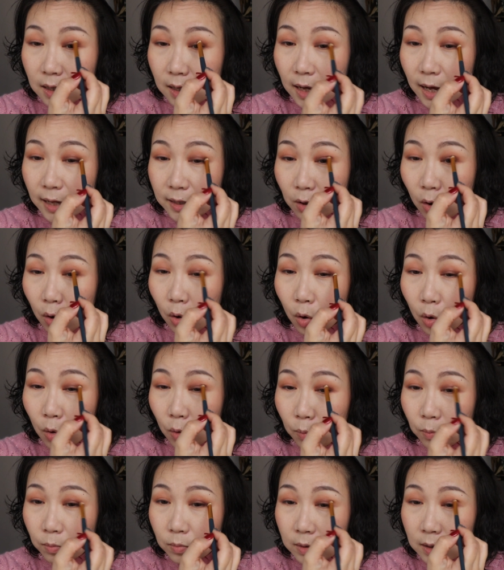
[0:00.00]
at
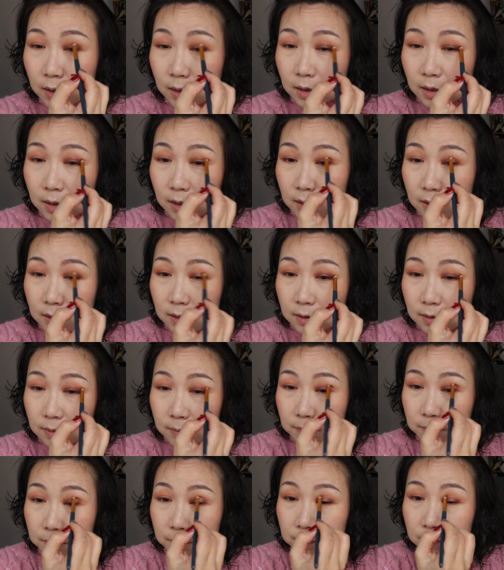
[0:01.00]
home,
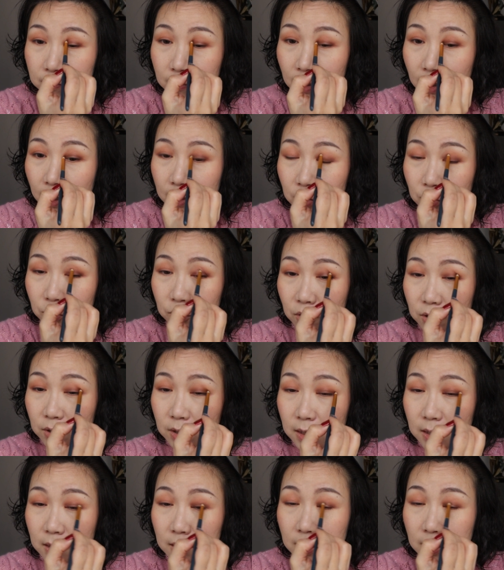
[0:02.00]
and you just need